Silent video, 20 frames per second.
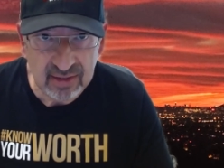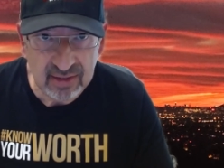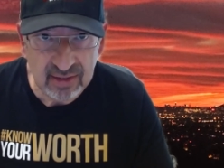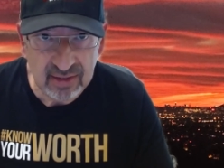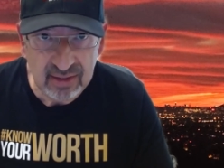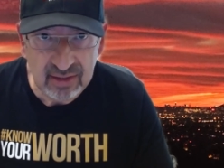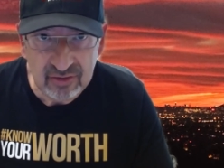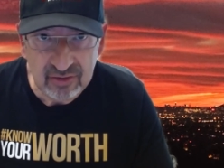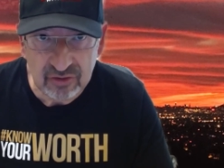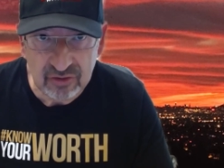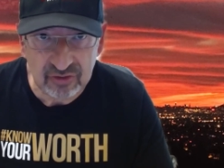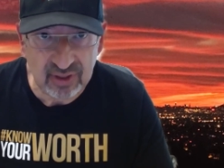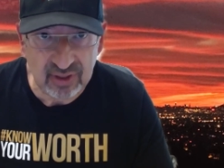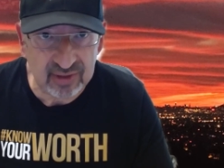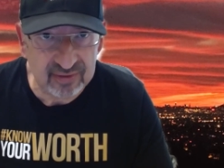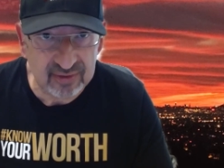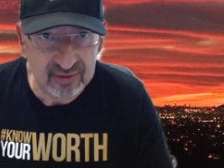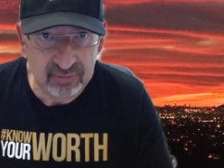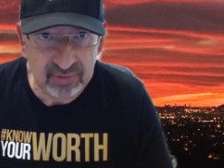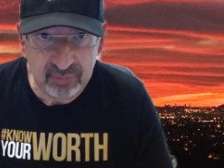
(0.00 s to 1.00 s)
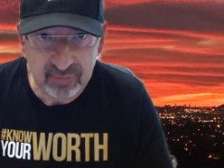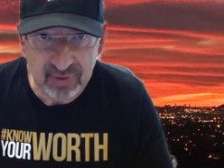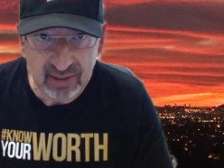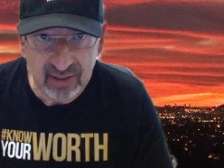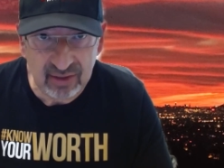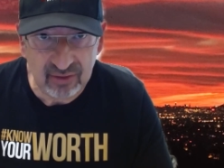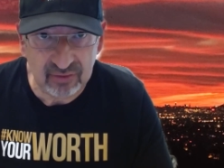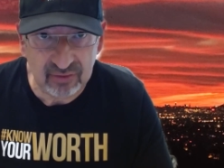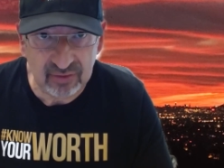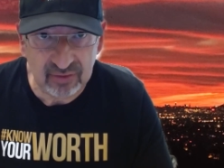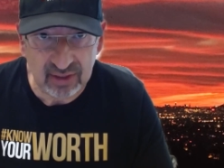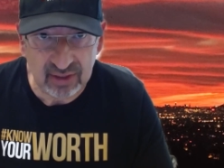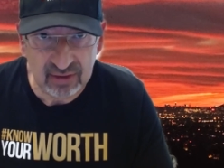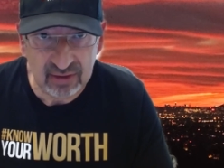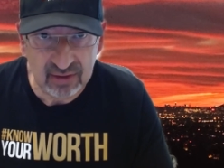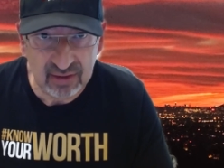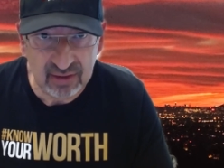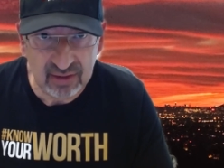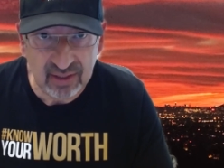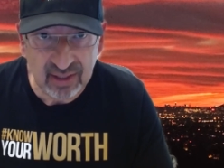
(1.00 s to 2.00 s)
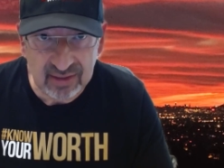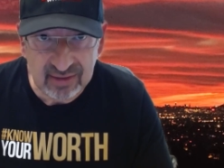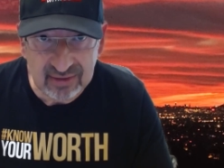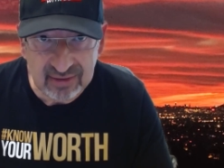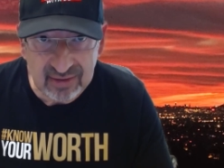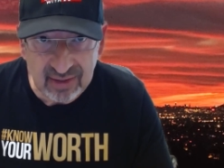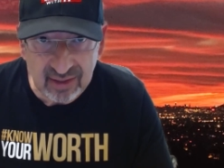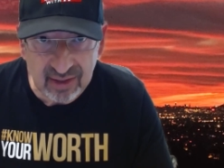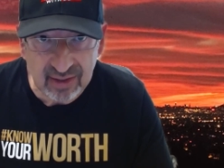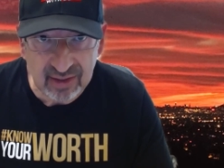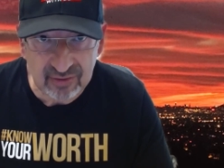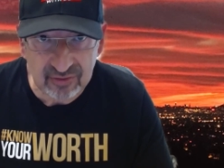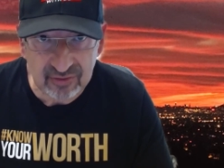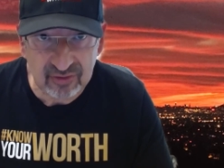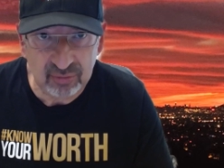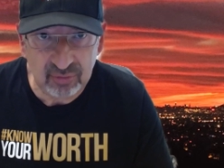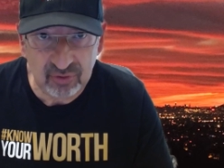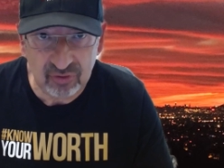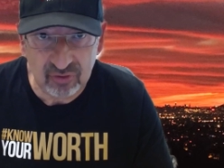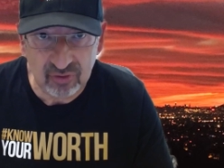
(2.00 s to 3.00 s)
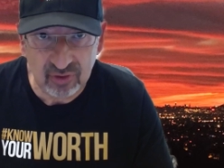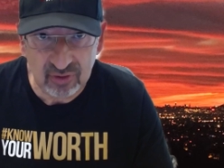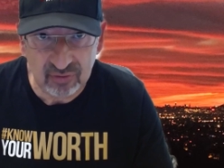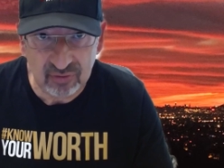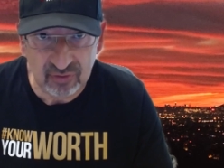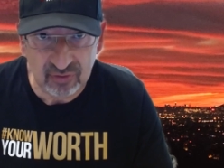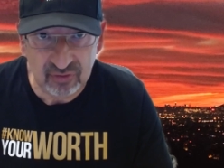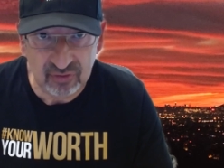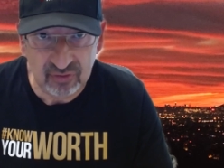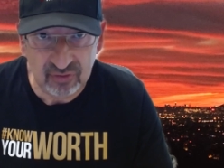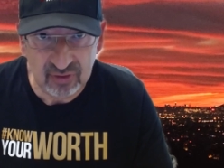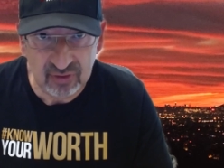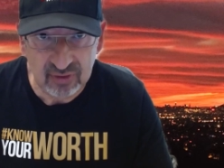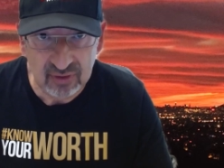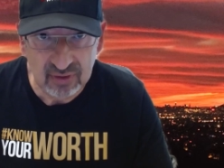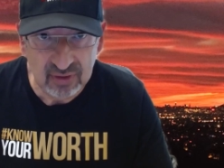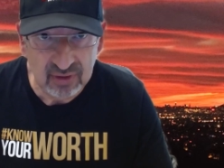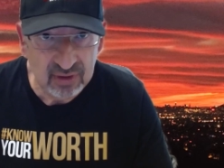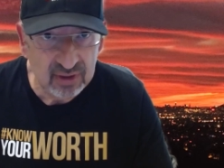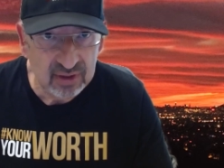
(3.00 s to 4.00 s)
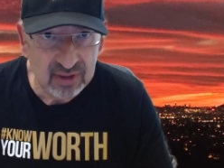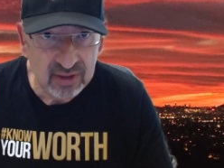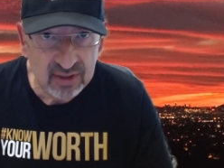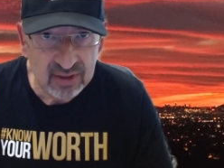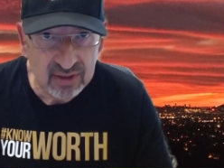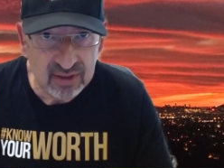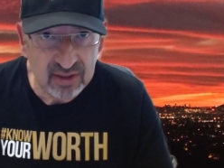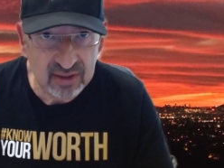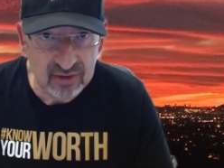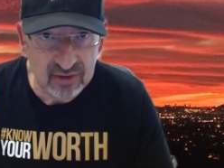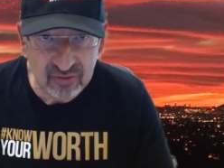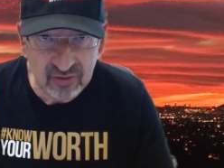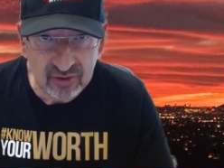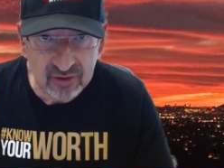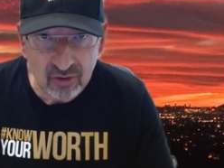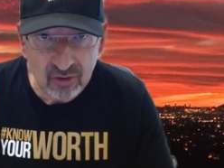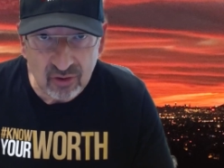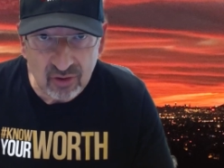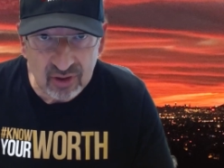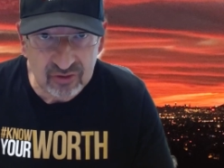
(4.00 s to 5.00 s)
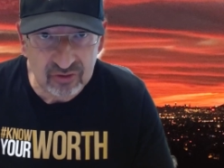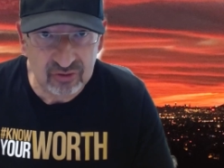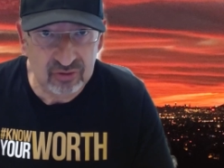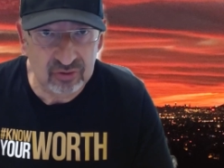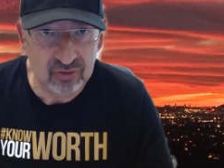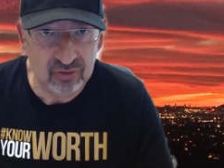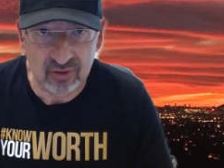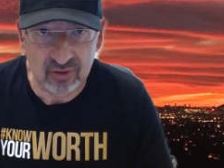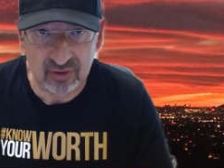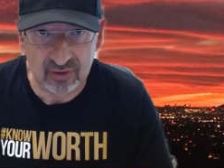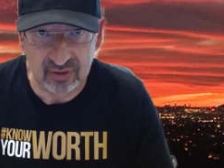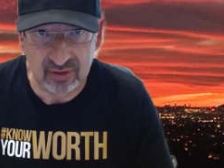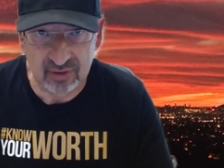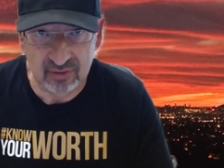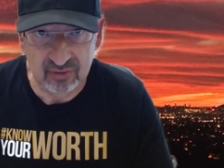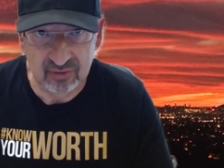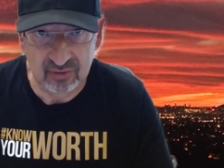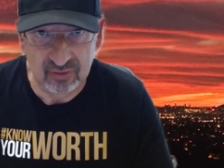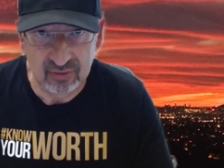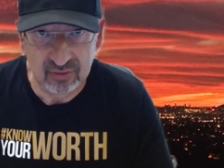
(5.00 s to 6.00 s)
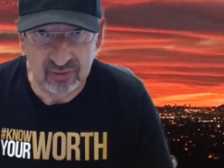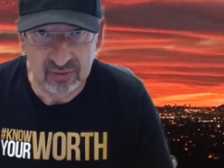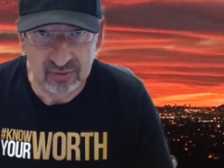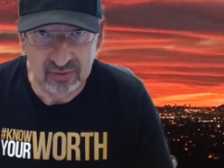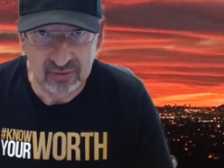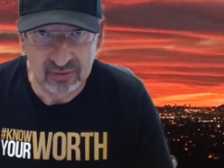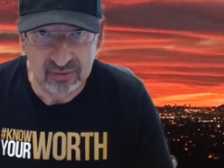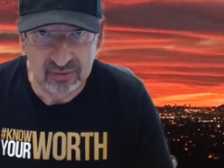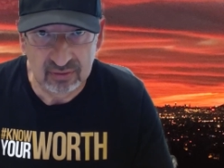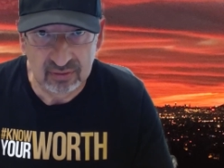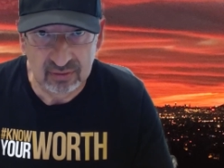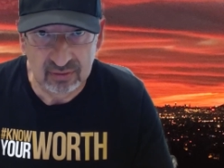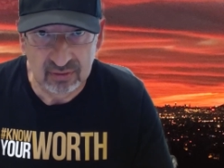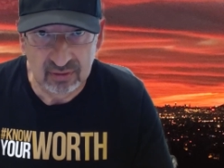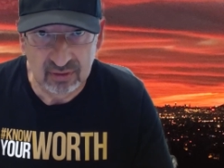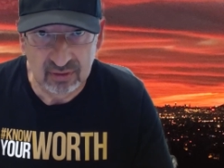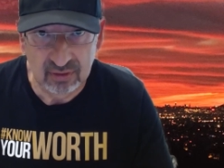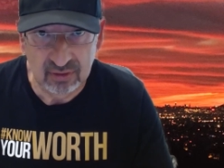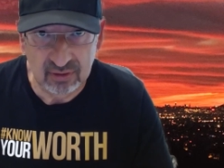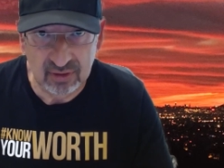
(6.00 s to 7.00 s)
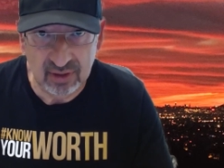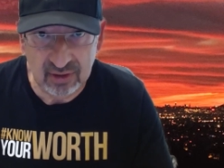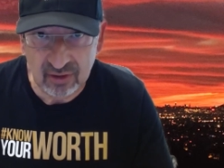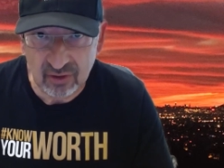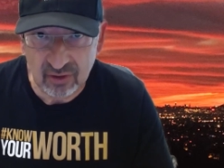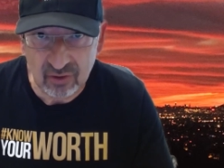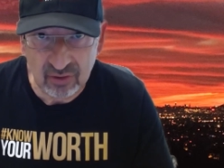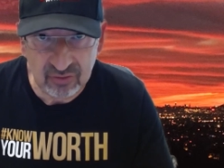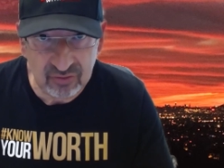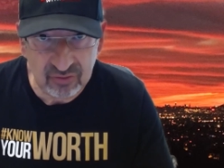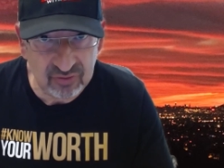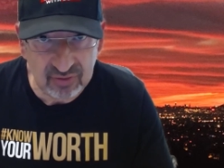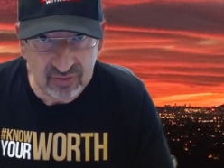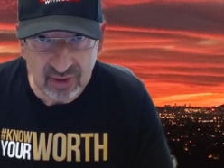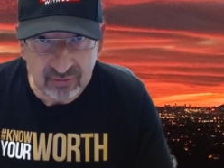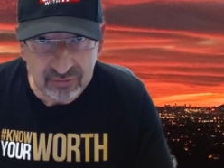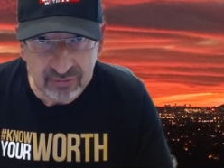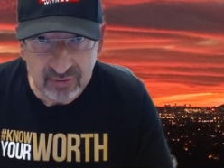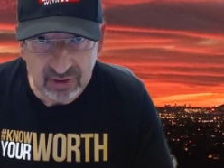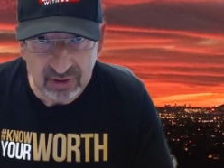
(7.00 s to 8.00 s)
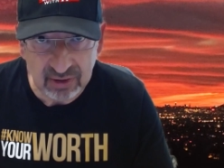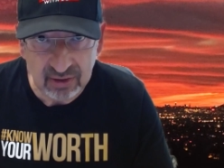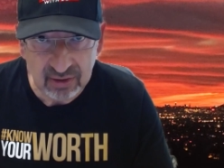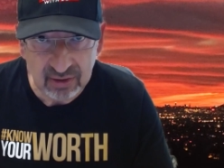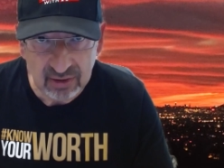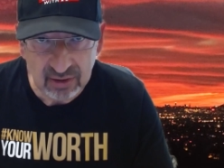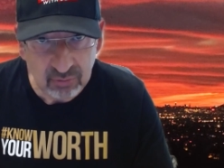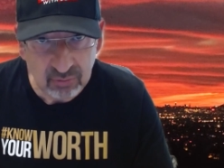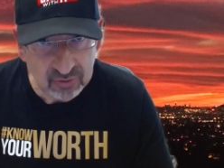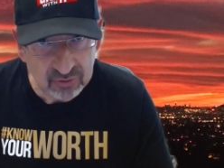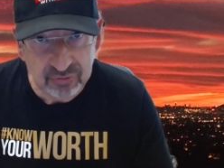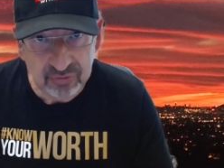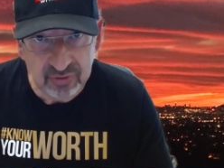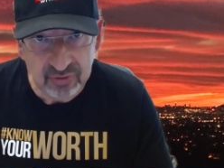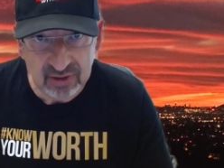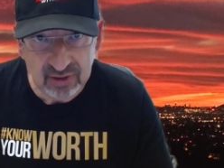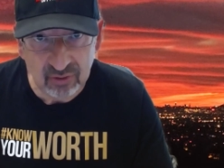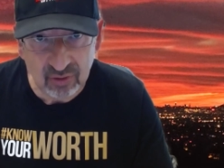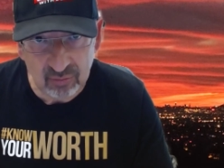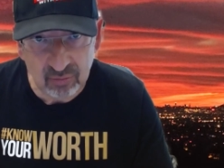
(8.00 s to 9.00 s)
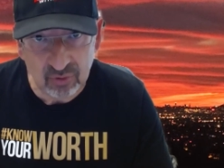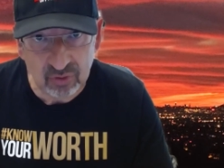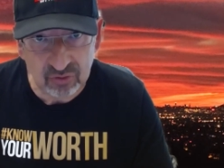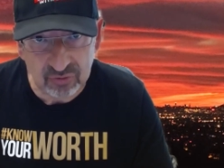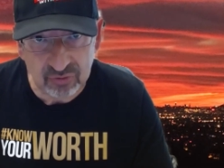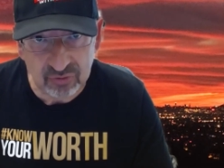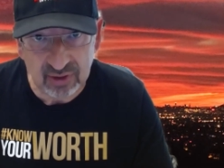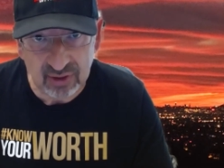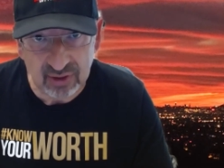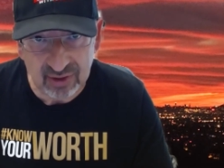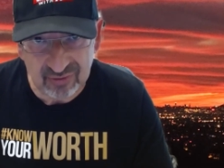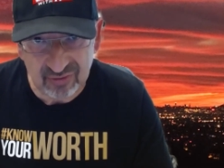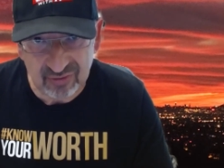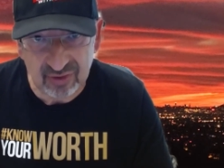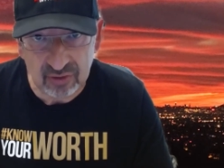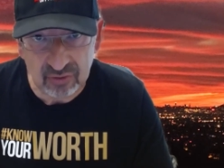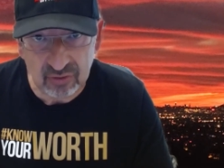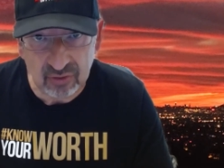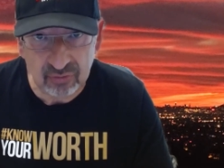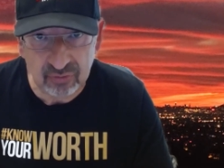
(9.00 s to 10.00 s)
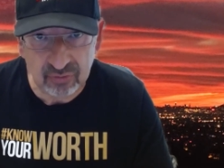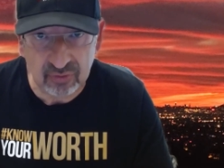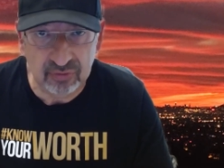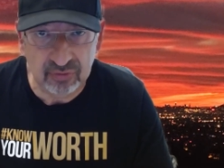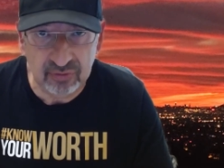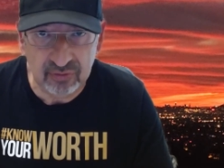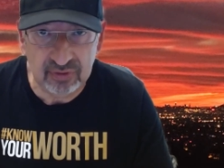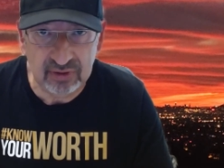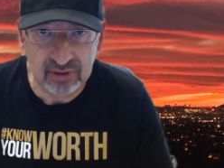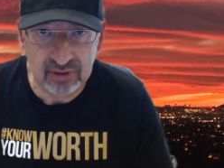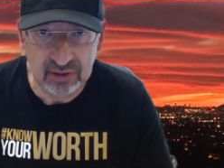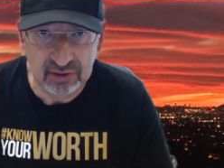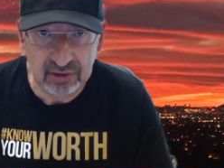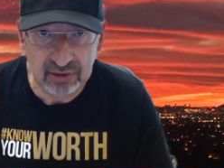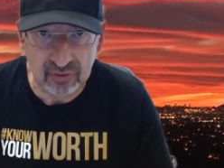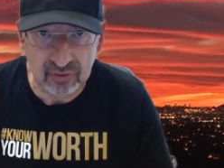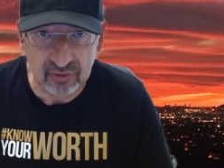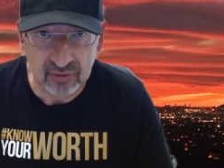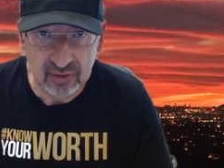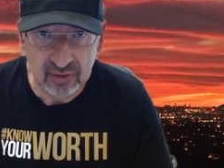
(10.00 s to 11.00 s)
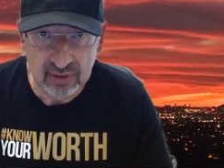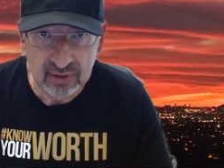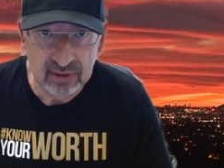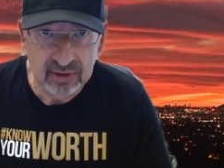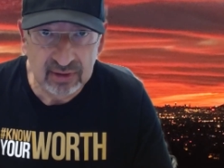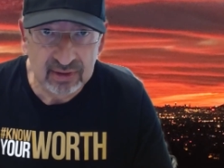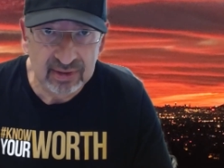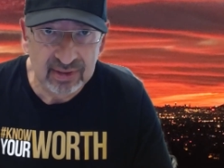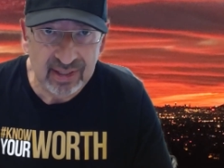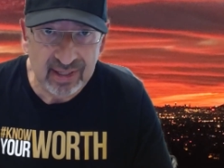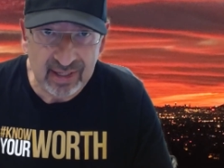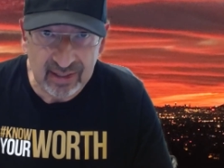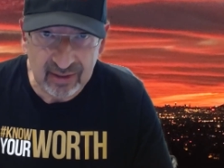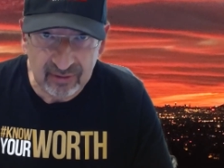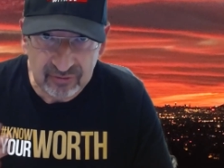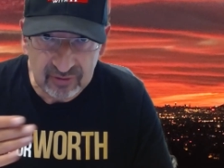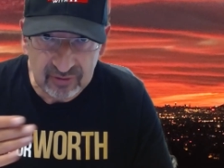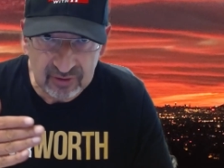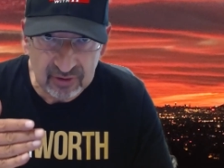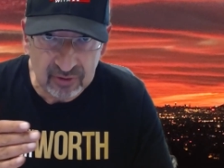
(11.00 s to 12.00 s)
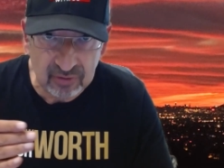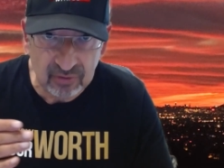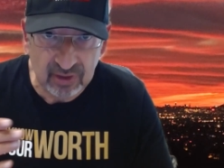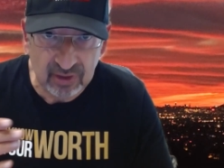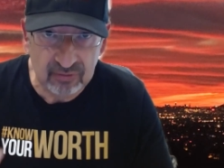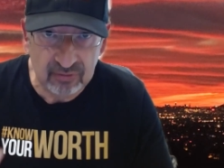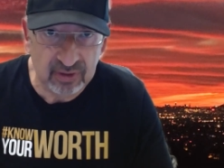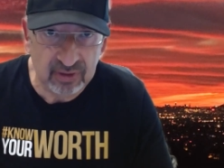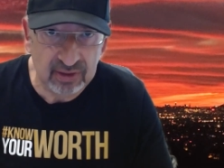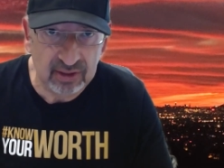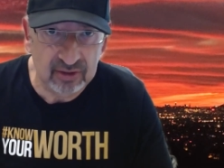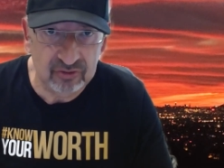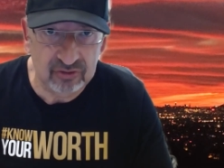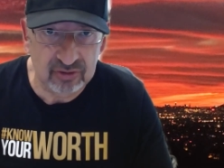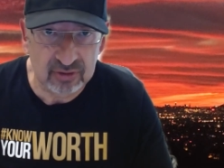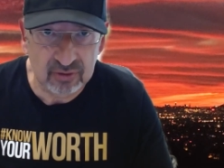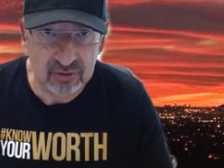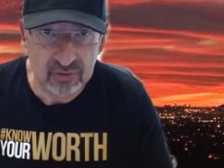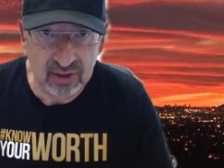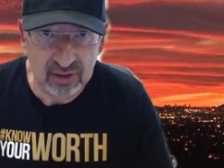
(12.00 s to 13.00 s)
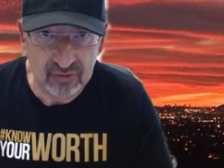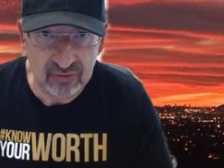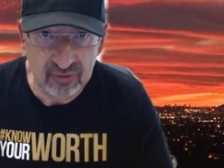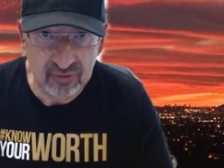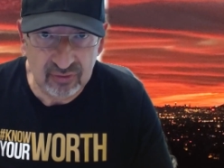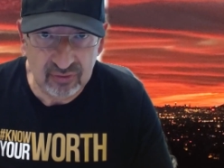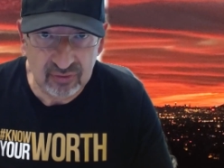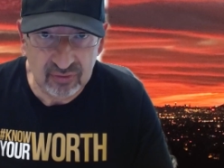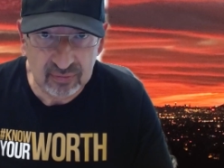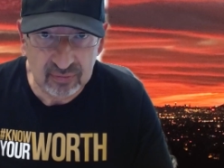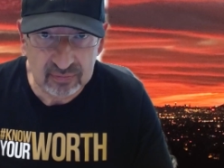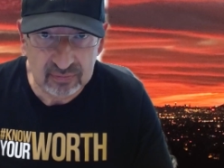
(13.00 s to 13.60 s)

interest has to be paid on that. That debt has to be serviced. There is a cost to all of this. And the cost is not free. It was free, almost free, at zero for 15 years. After the great financial crisis,